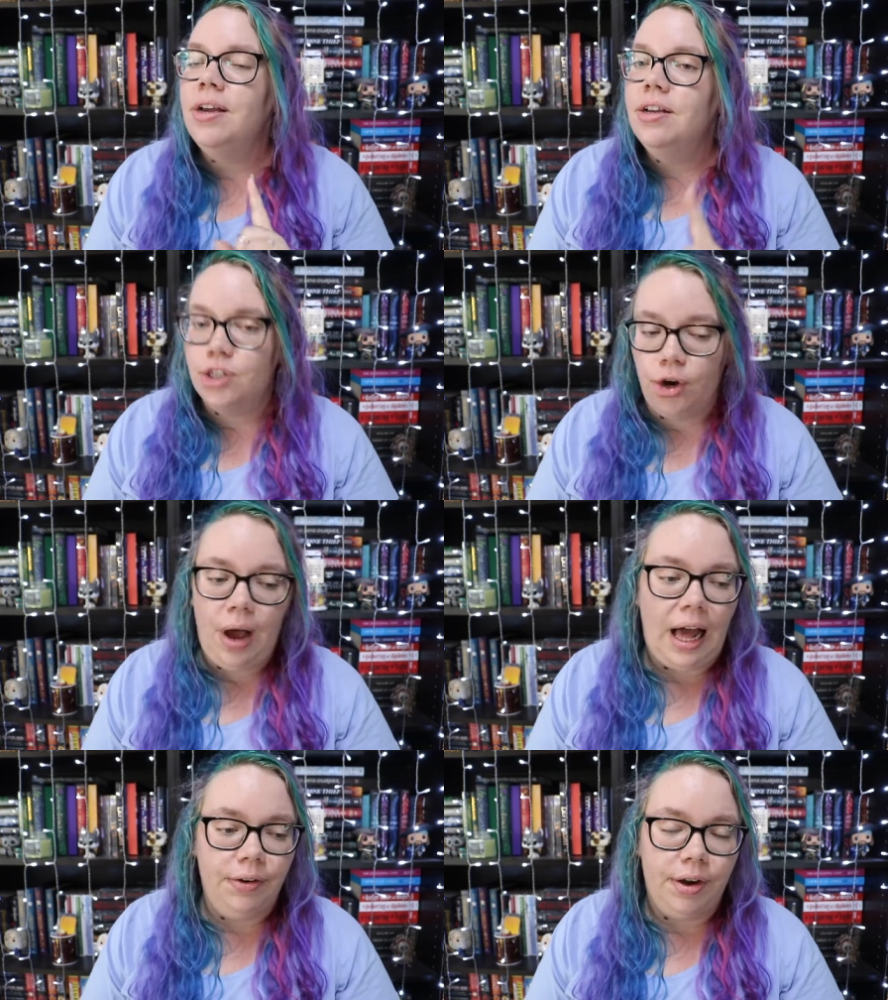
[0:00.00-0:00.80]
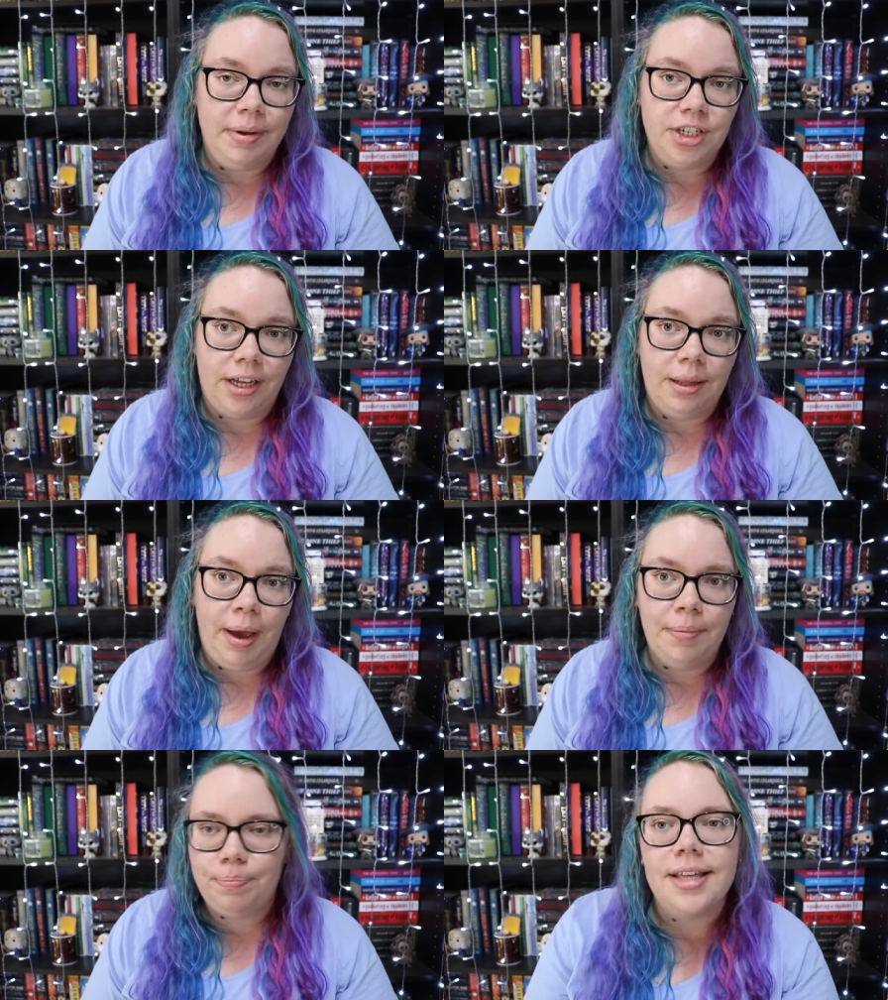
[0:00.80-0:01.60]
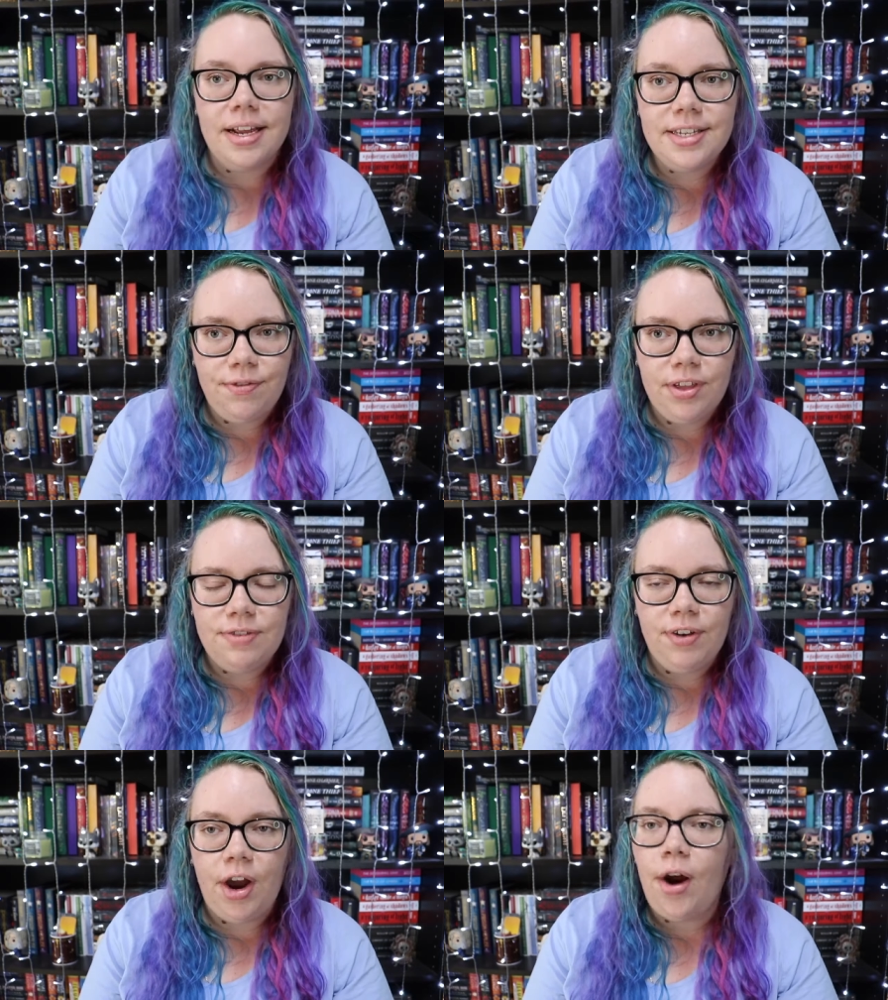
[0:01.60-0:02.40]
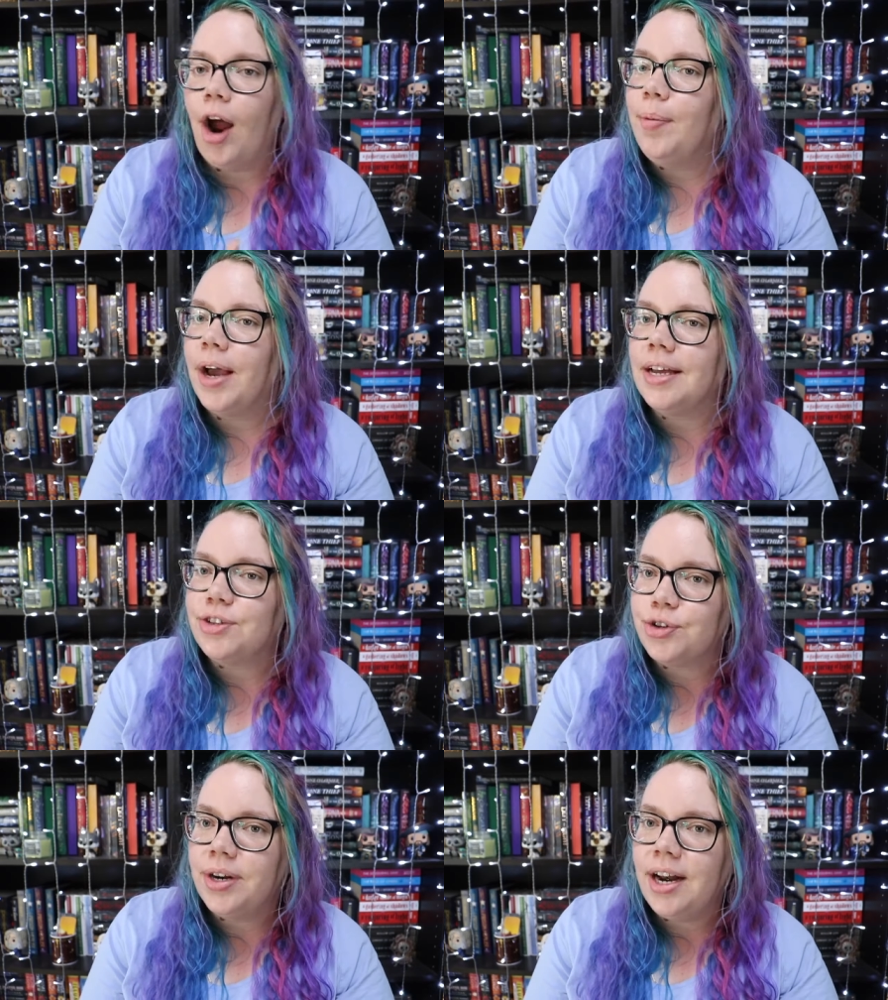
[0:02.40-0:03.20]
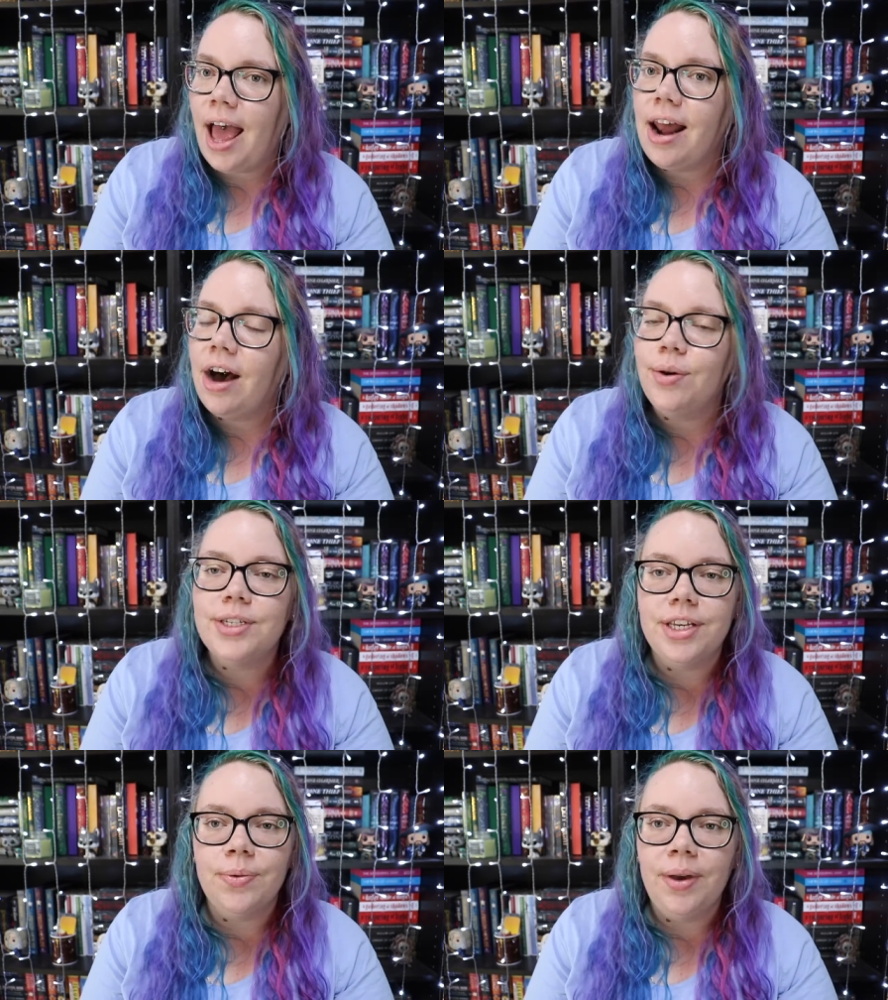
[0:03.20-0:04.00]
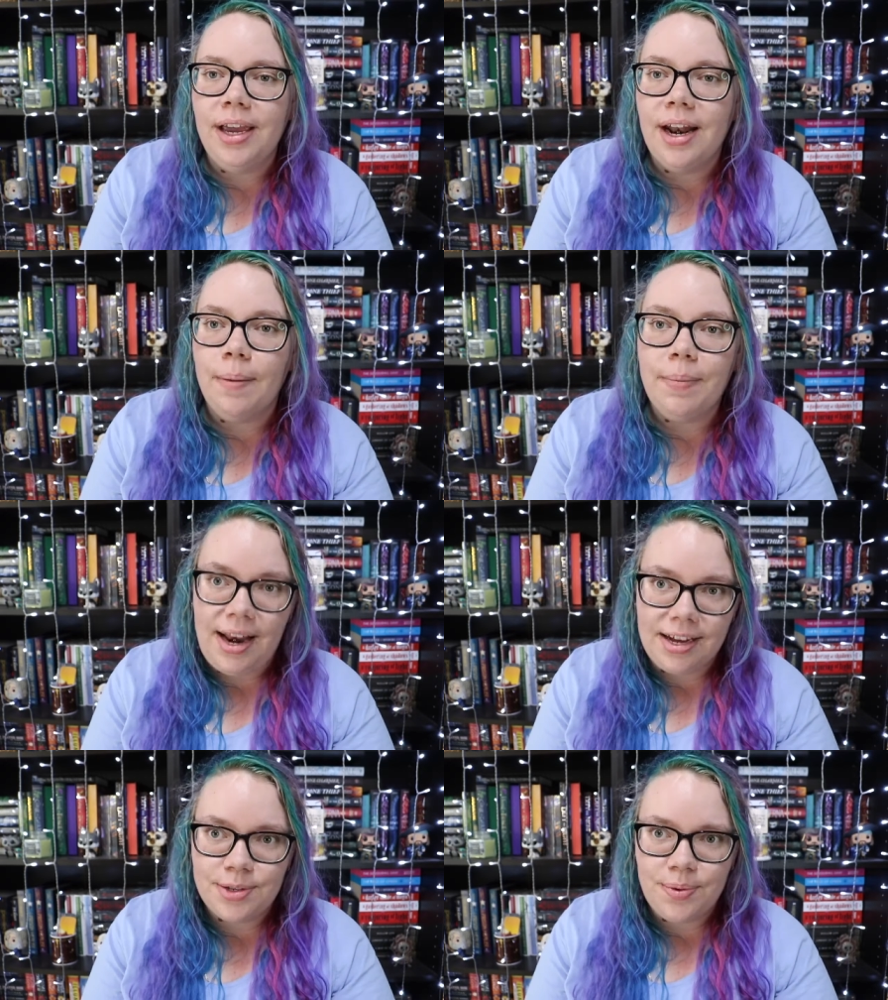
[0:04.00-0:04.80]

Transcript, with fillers: So highly recommend checking them out. So that is it for this video. I hope you guys enjoyed it and I will see you in my next